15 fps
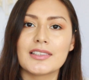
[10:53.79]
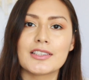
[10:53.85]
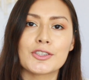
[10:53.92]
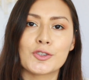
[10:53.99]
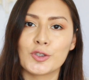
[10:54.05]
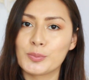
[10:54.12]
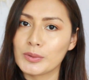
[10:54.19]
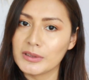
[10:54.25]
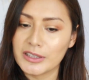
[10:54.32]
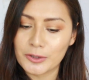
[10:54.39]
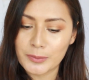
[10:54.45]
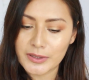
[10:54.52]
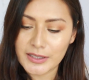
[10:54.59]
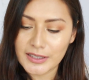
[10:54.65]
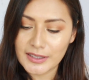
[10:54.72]
super
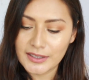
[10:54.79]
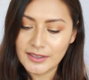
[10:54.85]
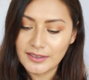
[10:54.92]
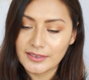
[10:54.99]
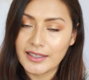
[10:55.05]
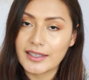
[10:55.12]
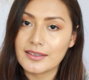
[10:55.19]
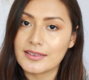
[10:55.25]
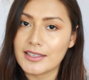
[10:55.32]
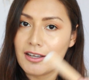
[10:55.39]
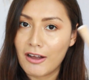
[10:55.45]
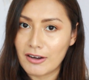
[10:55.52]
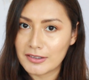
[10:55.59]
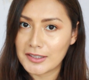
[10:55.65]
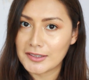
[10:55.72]
liquidy like the
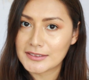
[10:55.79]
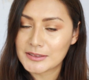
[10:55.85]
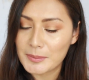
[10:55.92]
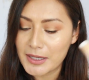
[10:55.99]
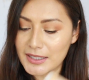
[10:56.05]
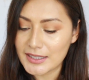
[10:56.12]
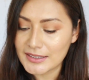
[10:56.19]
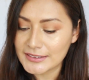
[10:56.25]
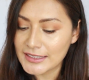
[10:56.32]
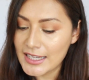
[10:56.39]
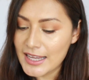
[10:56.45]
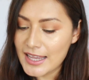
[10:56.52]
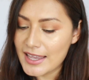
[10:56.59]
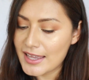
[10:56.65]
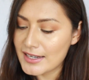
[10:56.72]
Hon Cosmetics,
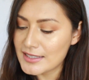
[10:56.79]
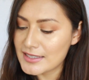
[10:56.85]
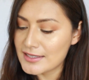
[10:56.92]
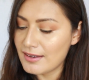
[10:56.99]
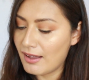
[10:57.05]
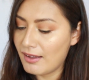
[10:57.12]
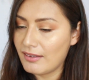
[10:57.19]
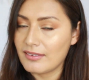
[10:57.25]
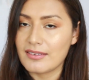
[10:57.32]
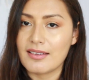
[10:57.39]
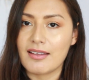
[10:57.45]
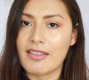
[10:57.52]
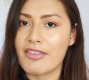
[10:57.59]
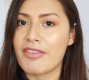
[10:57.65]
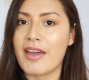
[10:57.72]
and it's
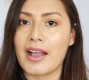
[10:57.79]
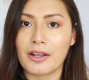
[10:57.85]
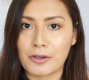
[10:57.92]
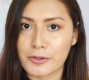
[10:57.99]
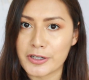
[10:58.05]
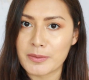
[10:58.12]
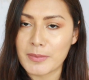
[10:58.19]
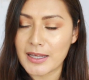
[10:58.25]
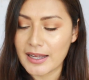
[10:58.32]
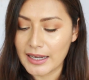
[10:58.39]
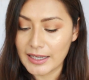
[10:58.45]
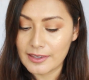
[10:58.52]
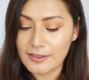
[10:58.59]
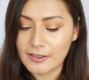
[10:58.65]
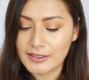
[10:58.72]
not that creamy
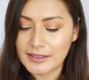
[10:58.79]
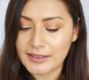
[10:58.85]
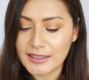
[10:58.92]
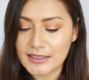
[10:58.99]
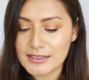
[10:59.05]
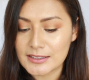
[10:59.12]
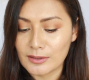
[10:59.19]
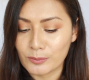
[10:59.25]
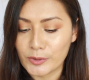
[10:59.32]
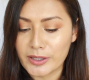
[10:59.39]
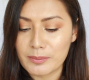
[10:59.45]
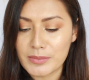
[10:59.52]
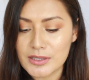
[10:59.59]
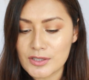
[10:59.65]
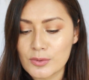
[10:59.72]
either. I think it's somewhere
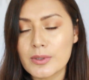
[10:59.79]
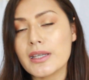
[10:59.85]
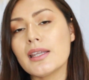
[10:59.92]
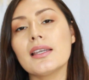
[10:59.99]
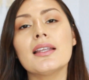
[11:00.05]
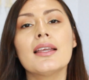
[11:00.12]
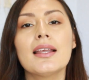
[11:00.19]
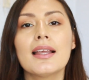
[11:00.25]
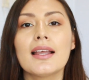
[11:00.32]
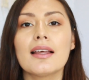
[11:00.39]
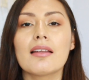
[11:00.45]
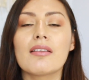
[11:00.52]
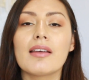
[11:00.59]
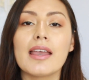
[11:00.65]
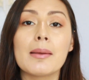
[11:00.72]
in between.
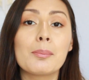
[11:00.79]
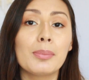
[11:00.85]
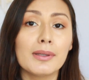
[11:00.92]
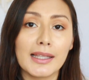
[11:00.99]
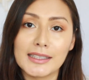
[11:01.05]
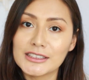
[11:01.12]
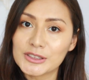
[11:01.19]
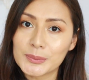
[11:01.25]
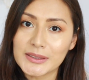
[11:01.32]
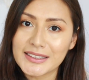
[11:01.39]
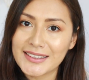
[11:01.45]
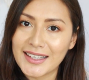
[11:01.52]
It blends really